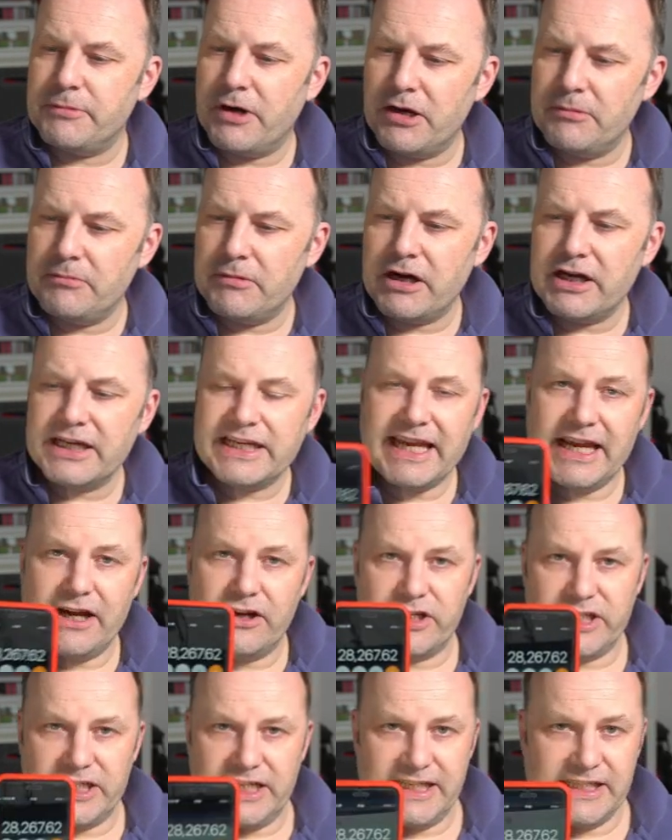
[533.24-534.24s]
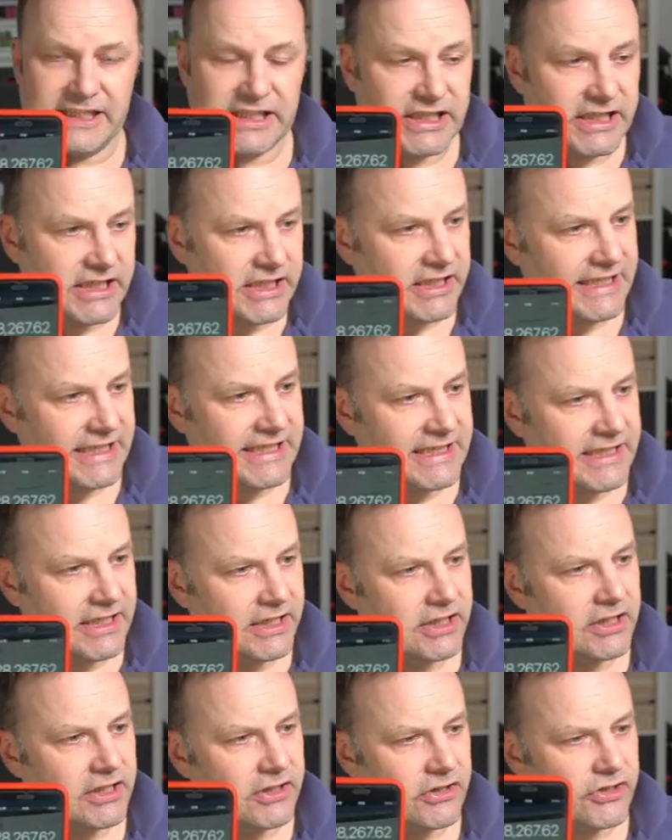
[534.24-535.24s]
by my calculations, is
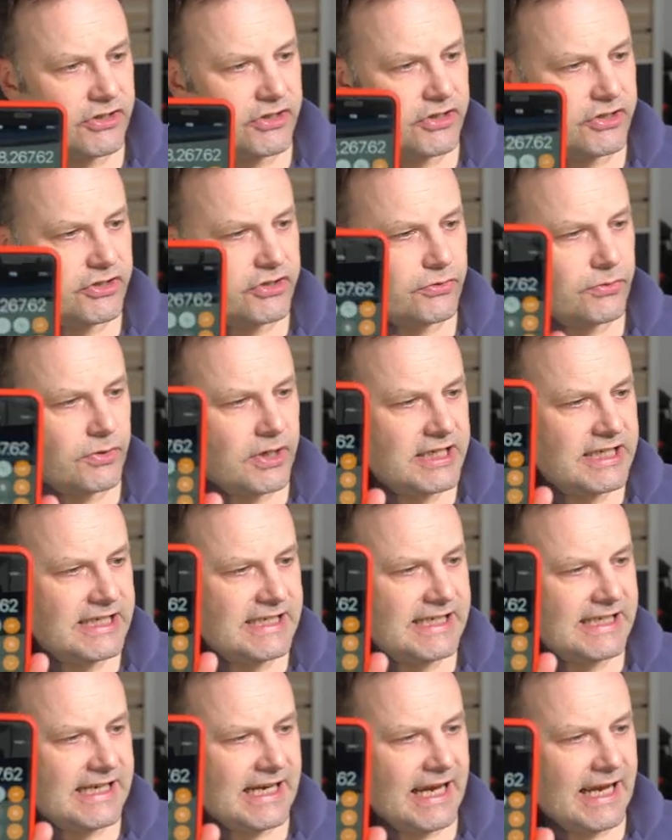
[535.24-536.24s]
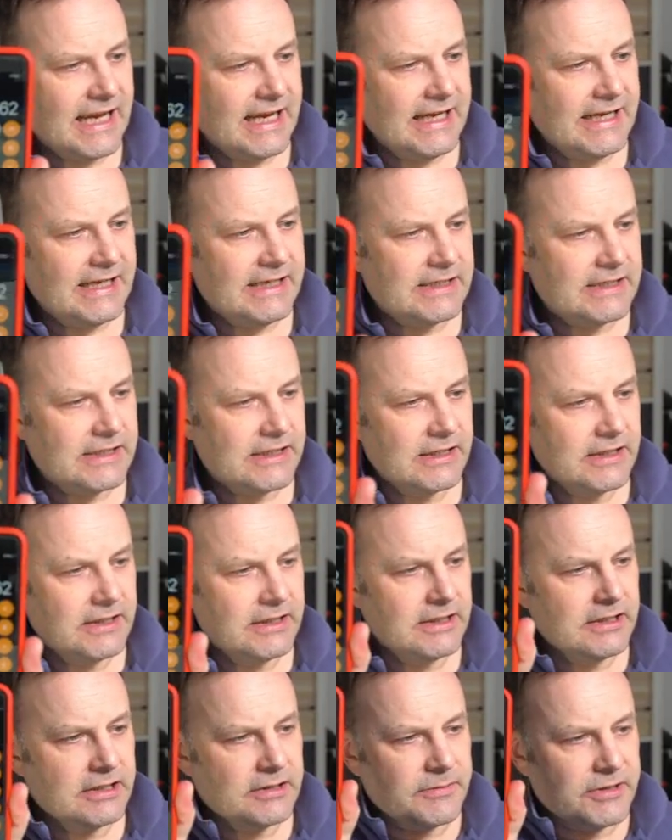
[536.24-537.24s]
going to cost us 28,
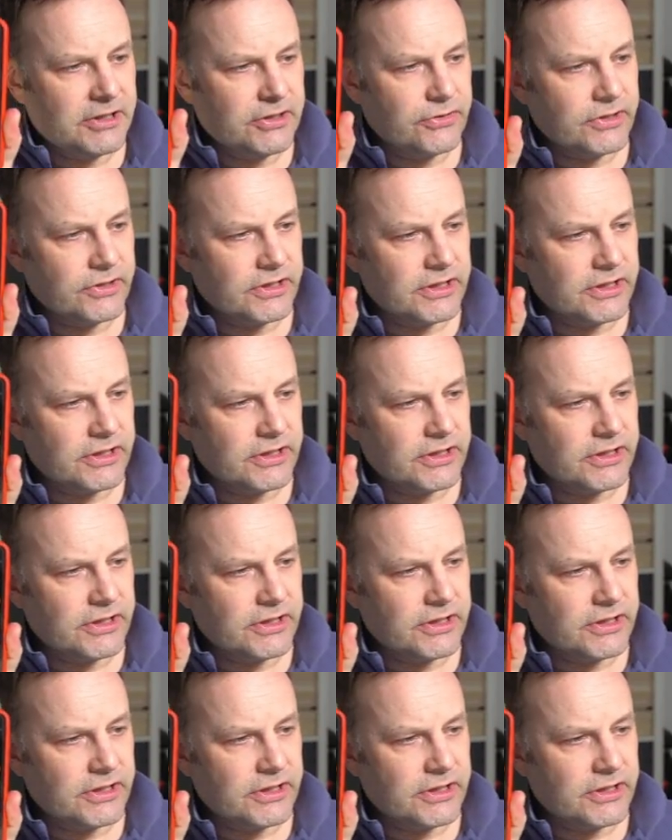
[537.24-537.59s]
make sure you